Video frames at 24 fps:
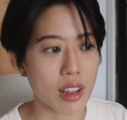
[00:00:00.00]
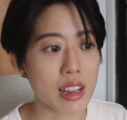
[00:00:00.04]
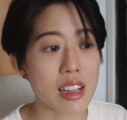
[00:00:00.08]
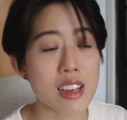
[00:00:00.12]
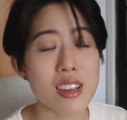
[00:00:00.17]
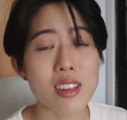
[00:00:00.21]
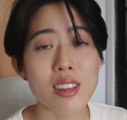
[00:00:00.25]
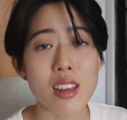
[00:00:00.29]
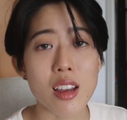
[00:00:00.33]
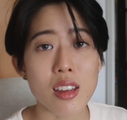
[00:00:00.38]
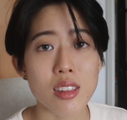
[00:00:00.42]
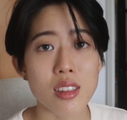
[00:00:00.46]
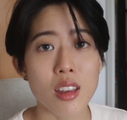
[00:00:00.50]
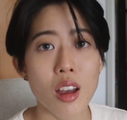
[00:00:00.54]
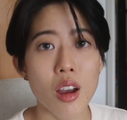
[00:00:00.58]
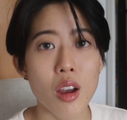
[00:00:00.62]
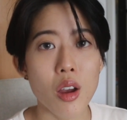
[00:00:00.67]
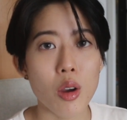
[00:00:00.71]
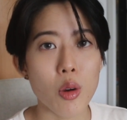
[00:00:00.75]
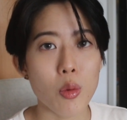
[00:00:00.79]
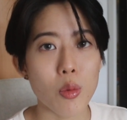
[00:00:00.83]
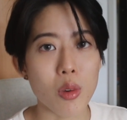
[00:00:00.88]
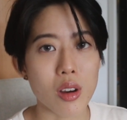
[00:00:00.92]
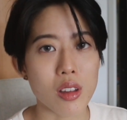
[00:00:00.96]
that's
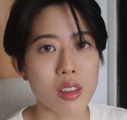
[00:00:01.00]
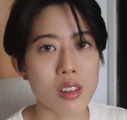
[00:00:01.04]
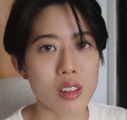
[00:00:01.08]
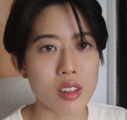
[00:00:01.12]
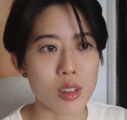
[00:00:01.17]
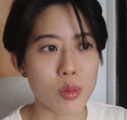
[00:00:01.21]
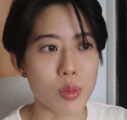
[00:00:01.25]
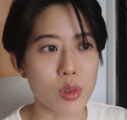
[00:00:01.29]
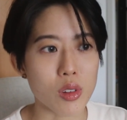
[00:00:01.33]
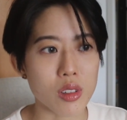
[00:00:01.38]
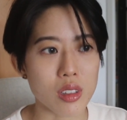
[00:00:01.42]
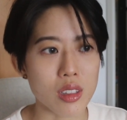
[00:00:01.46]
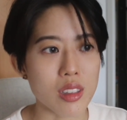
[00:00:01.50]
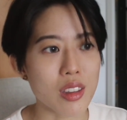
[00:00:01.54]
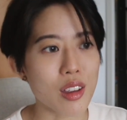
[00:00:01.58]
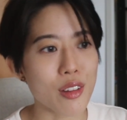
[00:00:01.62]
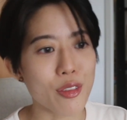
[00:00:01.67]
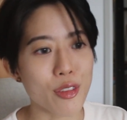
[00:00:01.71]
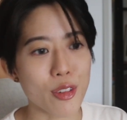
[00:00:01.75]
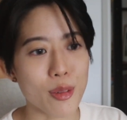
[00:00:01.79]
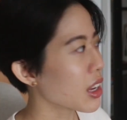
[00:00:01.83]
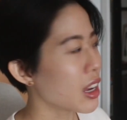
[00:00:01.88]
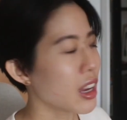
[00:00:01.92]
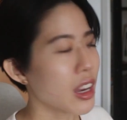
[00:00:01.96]
what these books did for
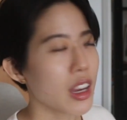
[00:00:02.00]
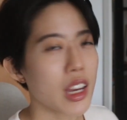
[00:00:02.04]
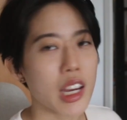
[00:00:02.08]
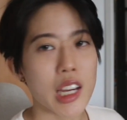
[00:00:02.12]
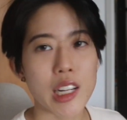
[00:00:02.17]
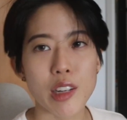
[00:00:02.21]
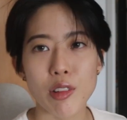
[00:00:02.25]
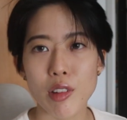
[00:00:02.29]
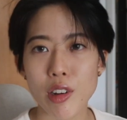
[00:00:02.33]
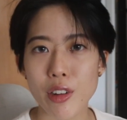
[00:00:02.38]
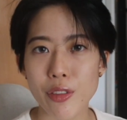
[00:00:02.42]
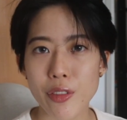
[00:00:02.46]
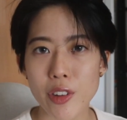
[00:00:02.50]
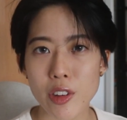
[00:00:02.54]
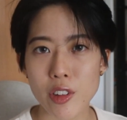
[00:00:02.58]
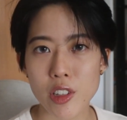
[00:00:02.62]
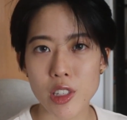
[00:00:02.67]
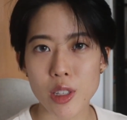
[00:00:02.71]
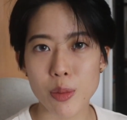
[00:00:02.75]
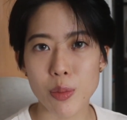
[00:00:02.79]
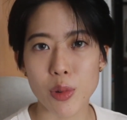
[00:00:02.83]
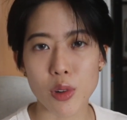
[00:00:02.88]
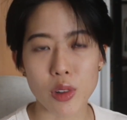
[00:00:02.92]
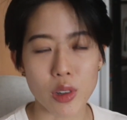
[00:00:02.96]
me. And the very first
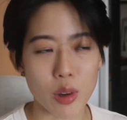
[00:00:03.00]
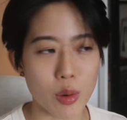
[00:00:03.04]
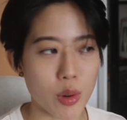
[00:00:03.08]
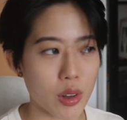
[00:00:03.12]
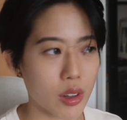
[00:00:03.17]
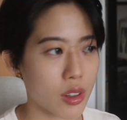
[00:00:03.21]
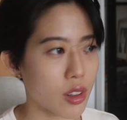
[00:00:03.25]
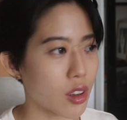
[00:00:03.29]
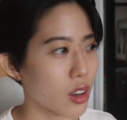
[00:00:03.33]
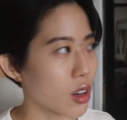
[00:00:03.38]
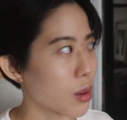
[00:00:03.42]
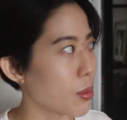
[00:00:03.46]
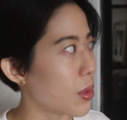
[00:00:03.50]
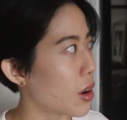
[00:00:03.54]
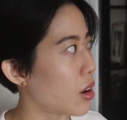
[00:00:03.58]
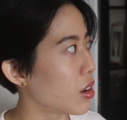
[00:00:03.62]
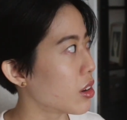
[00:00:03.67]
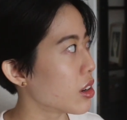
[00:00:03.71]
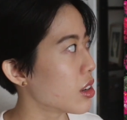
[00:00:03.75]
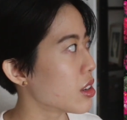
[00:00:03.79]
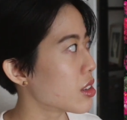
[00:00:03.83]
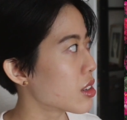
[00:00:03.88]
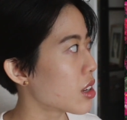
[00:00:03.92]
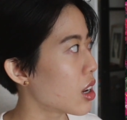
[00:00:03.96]
book I want to talk about
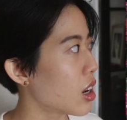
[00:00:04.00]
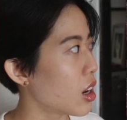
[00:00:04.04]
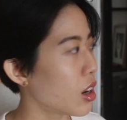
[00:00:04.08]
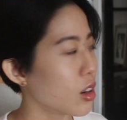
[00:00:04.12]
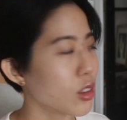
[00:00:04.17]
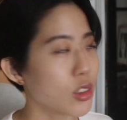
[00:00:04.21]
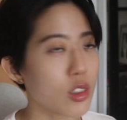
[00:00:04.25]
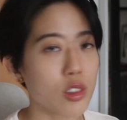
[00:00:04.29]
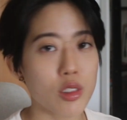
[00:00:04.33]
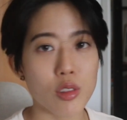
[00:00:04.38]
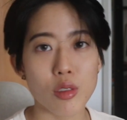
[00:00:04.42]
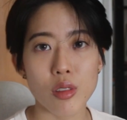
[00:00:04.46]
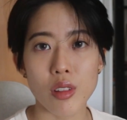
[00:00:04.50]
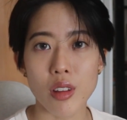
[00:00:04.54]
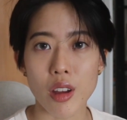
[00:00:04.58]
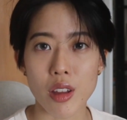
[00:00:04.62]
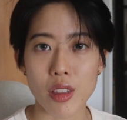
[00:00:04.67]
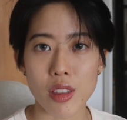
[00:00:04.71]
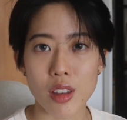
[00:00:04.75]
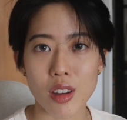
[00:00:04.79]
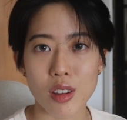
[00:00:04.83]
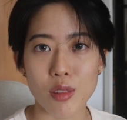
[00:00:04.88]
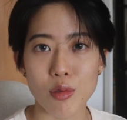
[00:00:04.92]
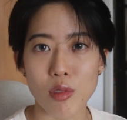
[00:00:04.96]
is How to Do
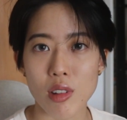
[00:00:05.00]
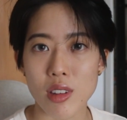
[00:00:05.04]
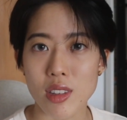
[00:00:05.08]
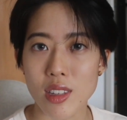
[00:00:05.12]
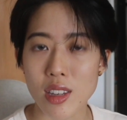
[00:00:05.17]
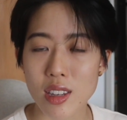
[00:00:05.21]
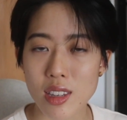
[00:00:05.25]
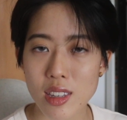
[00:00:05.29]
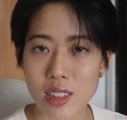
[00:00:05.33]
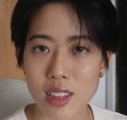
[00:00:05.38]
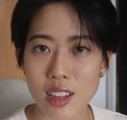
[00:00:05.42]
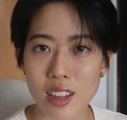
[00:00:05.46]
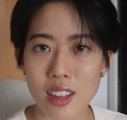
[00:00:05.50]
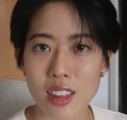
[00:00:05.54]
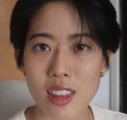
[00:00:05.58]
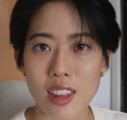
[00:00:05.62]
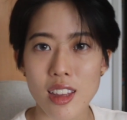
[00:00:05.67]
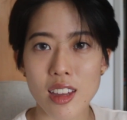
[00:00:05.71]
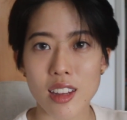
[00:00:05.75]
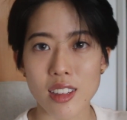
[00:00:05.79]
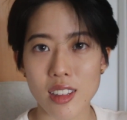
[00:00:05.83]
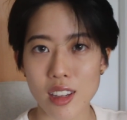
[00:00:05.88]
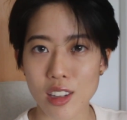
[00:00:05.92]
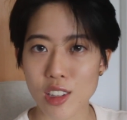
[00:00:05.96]
Nothing, Resisting the
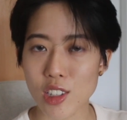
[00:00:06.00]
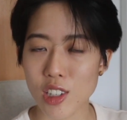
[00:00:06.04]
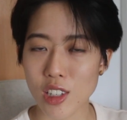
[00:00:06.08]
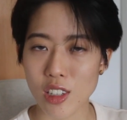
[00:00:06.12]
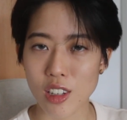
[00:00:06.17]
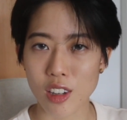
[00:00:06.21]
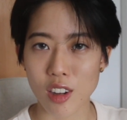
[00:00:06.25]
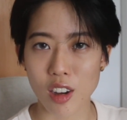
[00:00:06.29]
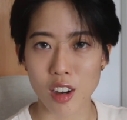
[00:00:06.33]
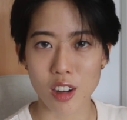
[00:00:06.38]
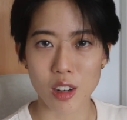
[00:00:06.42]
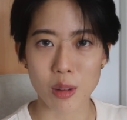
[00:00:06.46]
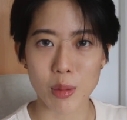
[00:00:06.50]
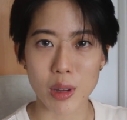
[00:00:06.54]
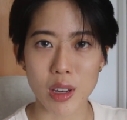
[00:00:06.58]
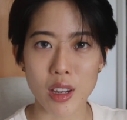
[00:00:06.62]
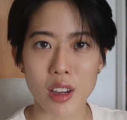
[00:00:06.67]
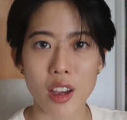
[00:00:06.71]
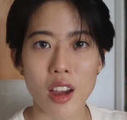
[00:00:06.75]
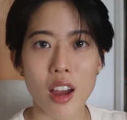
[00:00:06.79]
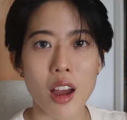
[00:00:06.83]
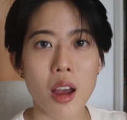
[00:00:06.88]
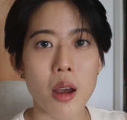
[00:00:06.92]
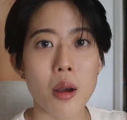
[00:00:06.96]
Attention Economy
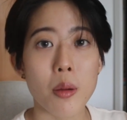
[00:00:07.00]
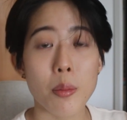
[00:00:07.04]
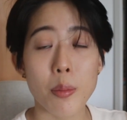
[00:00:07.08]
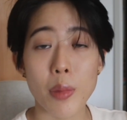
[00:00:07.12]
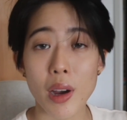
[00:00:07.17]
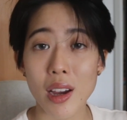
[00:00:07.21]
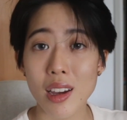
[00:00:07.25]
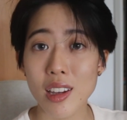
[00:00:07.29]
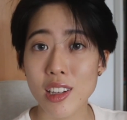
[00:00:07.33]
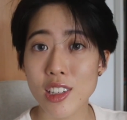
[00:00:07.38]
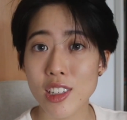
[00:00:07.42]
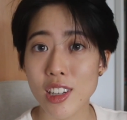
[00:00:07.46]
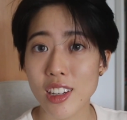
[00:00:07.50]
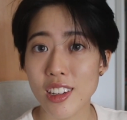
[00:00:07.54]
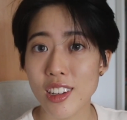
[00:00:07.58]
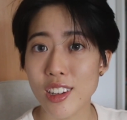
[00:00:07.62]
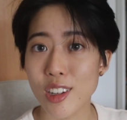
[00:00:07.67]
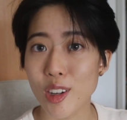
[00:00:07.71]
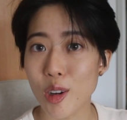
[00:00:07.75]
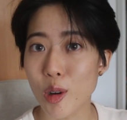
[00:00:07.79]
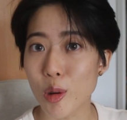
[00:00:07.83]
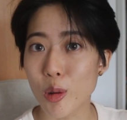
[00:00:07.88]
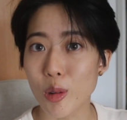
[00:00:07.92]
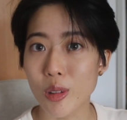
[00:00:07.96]
by Jenny
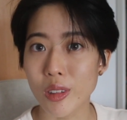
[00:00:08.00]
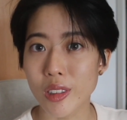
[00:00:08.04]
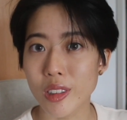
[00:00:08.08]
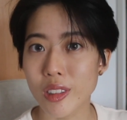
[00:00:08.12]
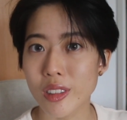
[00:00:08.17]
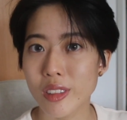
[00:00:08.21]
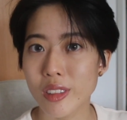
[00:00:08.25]
Odell.